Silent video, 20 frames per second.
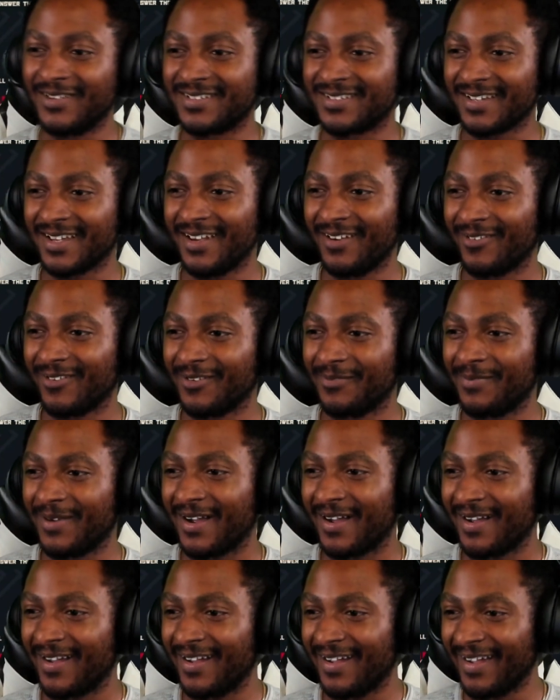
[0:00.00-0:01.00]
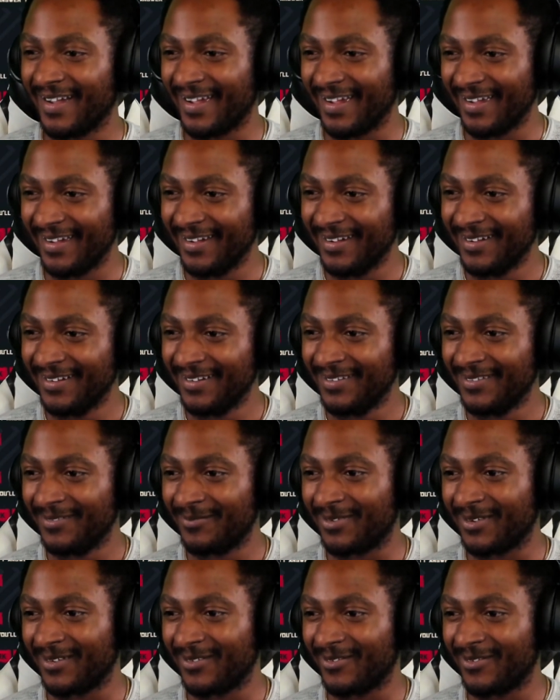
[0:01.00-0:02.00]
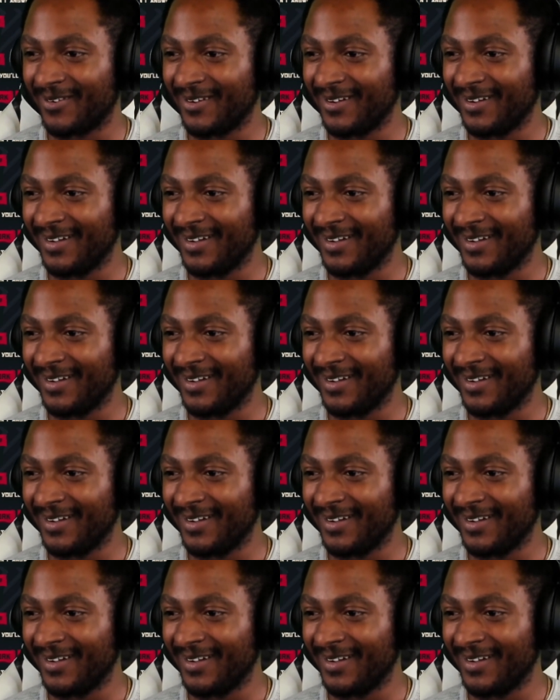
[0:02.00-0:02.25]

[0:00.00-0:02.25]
say we're bi, but